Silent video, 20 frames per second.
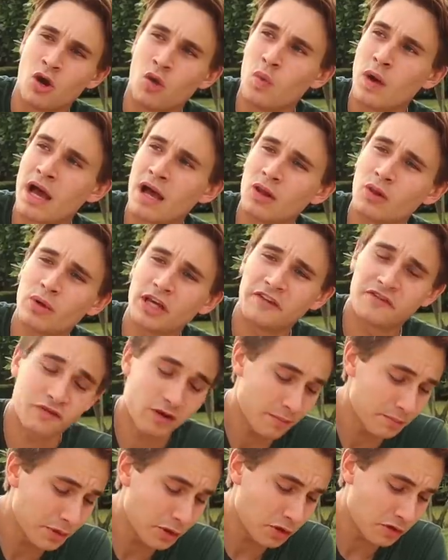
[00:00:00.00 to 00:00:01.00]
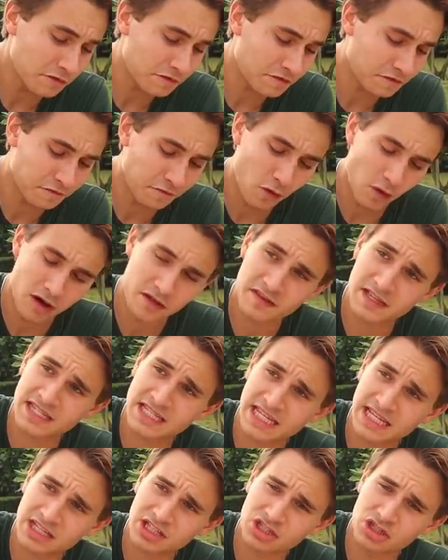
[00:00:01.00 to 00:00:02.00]
Well, we've removed four of the
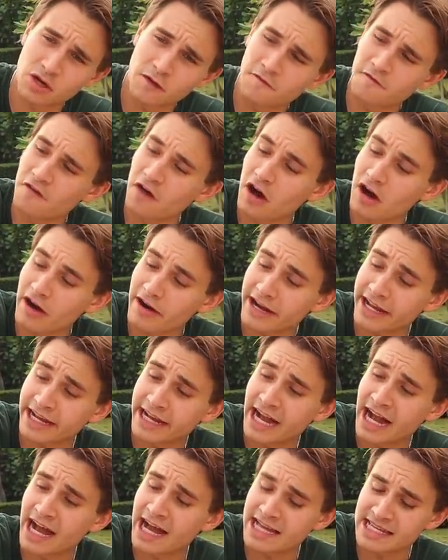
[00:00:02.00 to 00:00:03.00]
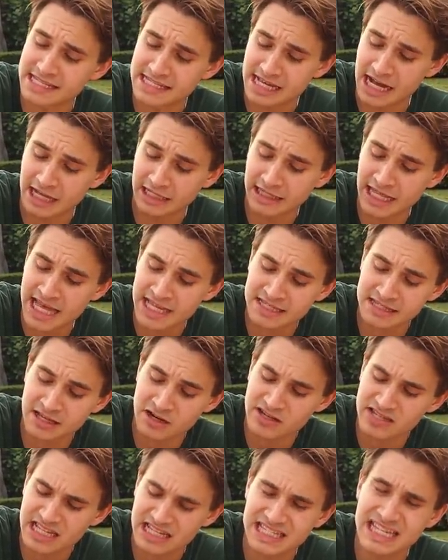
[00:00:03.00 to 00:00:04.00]
ticks so far, and guys, unless
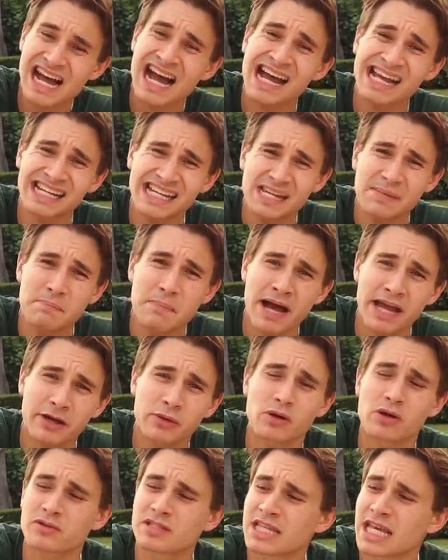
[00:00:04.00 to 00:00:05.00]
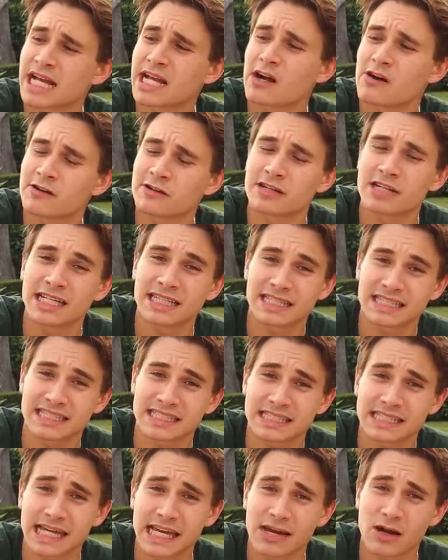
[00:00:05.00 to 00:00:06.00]
there's a tiny micro tick underneath the
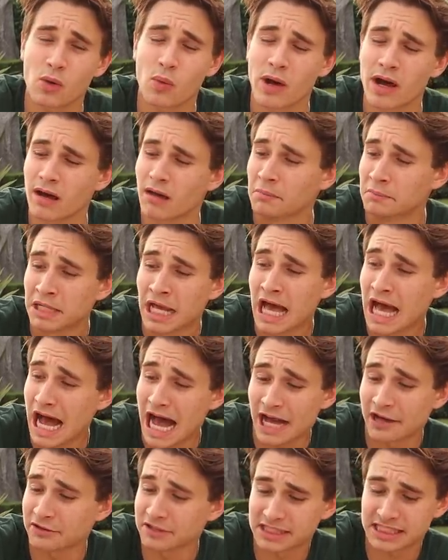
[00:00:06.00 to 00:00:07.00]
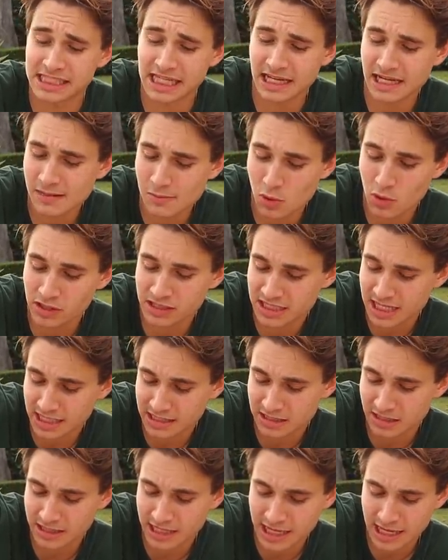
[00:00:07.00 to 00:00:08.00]
scale, well, I don't see any more
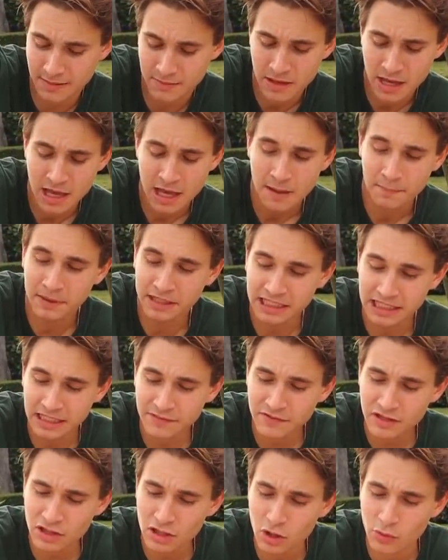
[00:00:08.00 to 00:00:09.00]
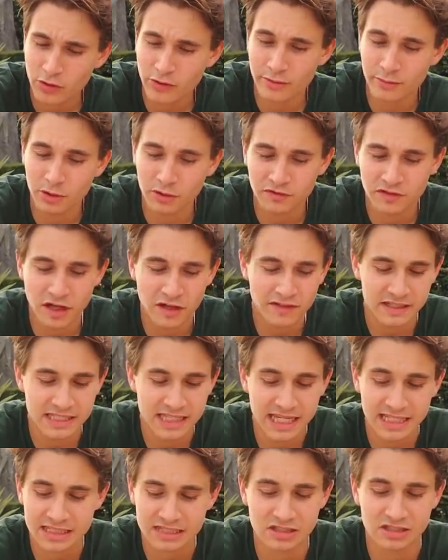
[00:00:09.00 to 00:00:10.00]
ticks on him. But even though we removed all the
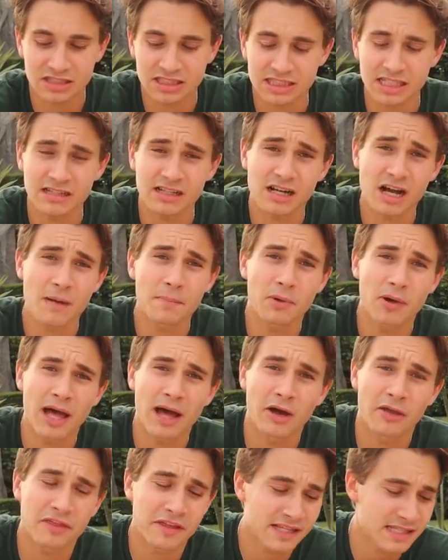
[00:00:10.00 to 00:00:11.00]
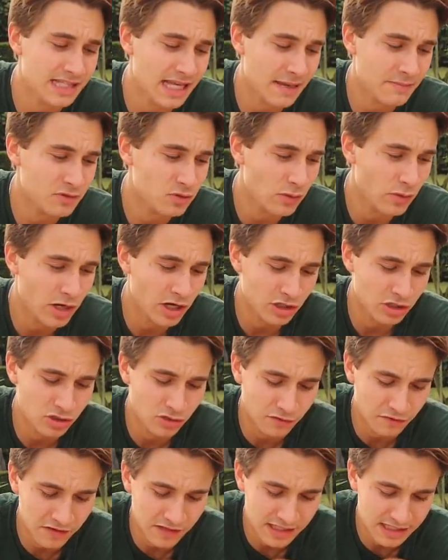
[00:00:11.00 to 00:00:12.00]
ticks, there's still a couple health exams we wanna
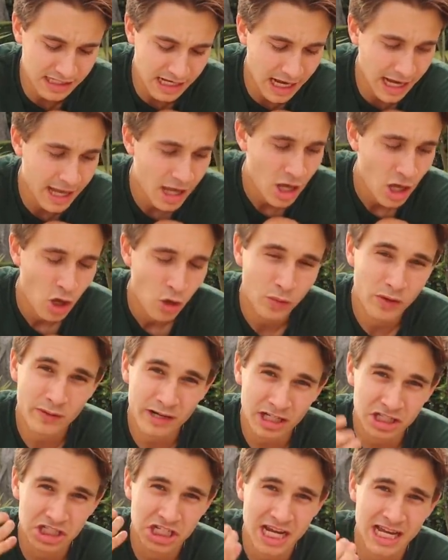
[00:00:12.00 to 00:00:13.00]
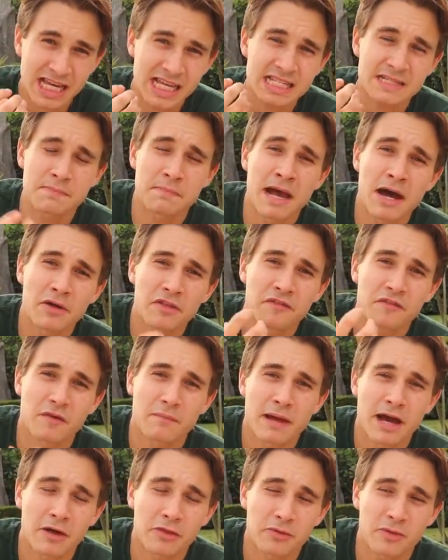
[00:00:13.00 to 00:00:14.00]
do for this guy. We wanna check his mouth for
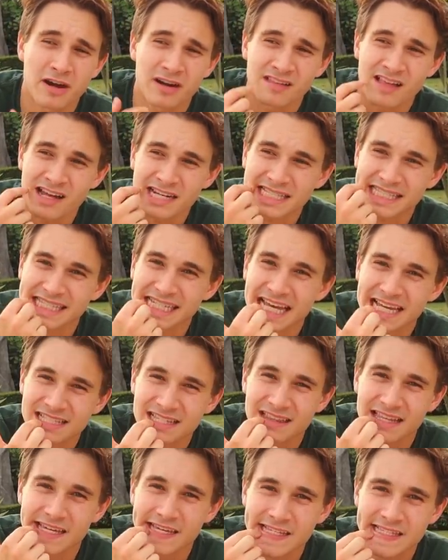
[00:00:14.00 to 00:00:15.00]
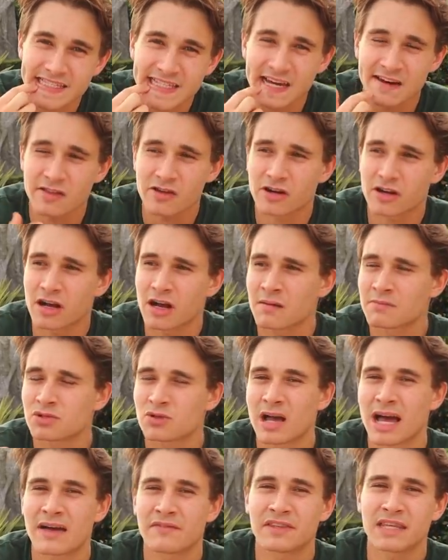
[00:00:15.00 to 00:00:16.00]
mouth rot. A lot of snakes on the inside of their gums
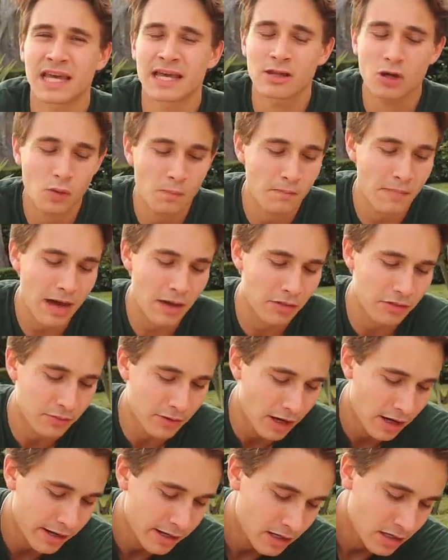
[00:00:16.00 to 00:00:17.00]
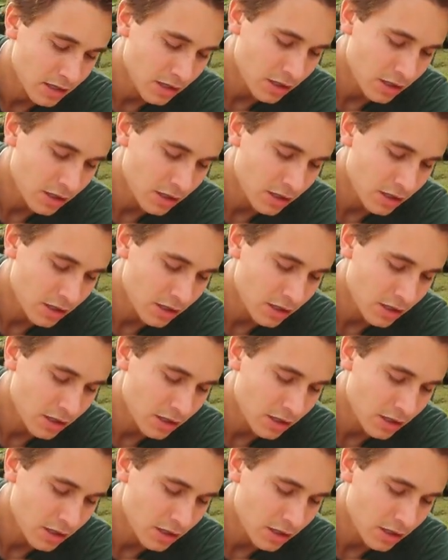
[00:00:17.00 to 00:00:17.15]
will have yellow mouth rot.